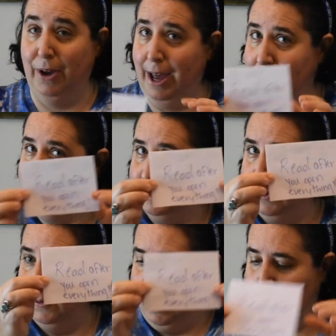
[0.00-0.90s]
Okay,
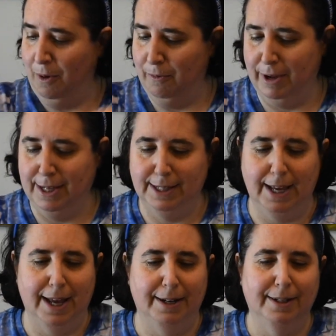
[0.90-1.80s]
so I won't read this
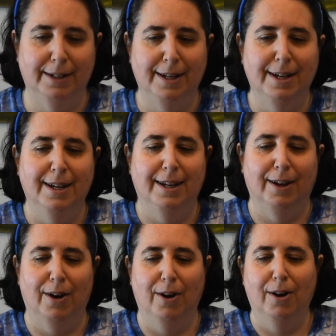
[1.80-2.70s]
yet.
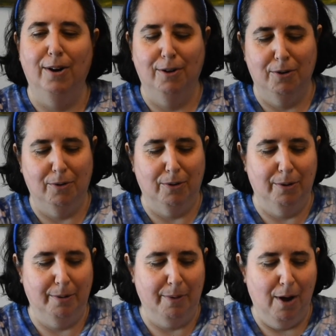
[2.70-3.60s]

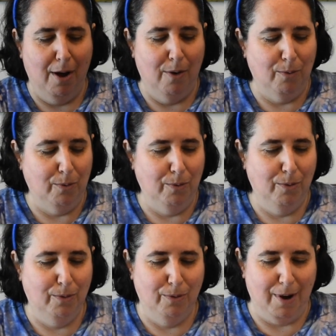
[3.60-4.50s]
Oh,
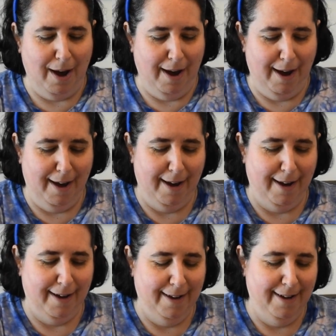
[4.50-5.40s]
ooh,
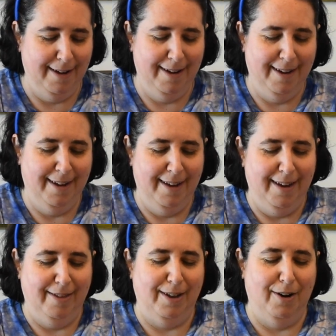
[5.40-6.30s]
ah.
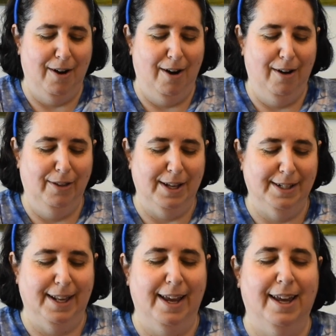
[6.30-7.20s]
There are all
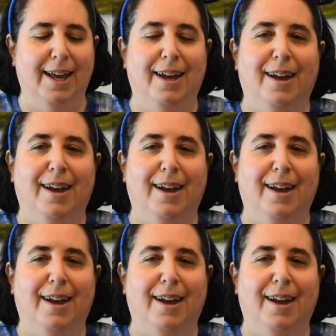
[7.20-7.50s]
these like